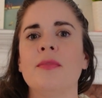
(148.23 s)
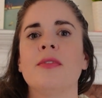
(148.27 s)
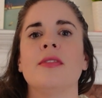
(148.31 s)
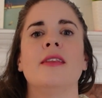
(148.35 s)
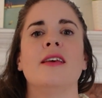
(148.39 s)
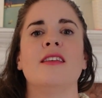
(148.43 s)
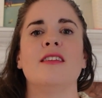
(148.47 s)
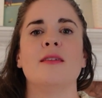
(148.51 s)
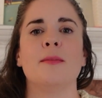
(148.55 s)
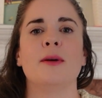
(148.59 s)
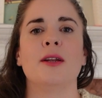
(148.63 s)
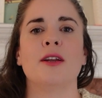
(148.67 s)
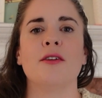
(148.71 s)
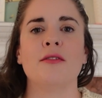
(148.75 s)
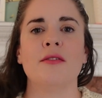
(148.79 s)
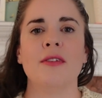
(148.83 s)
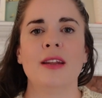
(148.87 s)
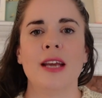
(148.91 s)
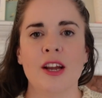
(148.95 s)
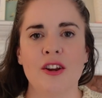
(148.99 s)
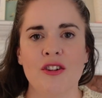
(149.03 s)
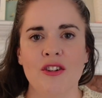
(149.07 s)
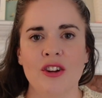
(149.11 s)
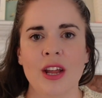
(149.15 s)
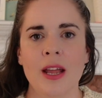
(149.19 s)
There's a bit of
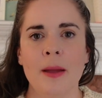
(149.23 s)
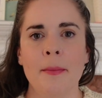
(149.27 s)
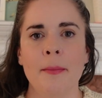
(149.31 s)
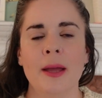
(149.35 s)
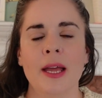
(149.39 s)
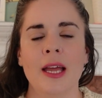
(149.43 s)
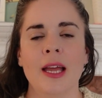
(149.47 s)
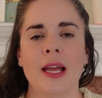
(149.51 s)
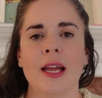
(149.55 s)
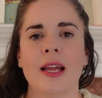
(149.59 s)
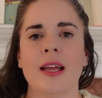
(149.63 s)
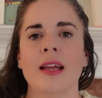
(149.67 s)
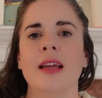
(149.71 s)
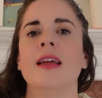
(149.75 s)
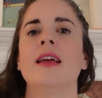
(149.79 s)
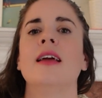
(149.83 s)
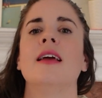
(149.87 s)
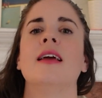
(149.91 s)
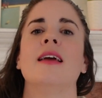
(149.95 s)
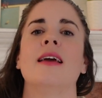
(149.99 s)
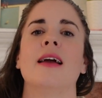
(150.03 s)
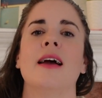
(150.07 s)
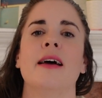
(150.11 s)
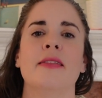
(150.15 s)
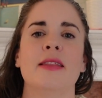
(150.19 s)
neck shaping,
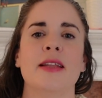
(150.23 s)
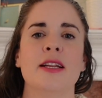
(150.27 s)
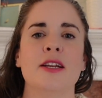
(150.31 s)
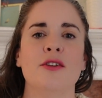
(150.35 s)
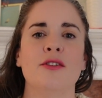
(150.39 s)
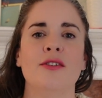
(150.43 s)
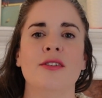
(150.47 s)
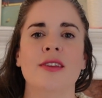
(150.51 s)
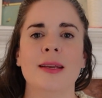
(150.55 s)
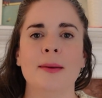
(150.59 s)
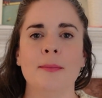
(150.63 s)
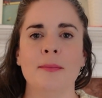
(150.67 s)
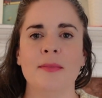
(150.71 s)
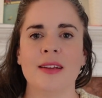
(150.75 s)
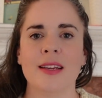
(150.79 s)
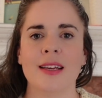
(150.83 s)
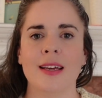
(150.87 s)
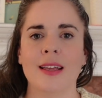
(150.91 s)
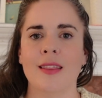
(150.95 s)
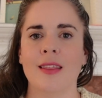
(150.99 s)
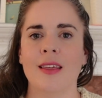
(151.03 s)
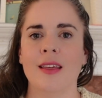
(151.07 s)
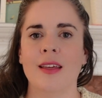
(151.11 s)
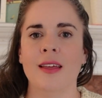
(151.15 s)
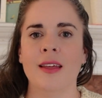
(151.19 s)
and then you seam
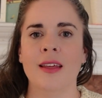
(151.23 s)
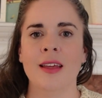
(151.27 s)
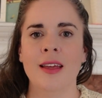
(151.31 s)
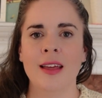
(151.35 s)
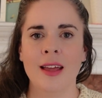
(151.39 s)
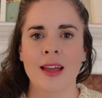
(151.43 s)
together,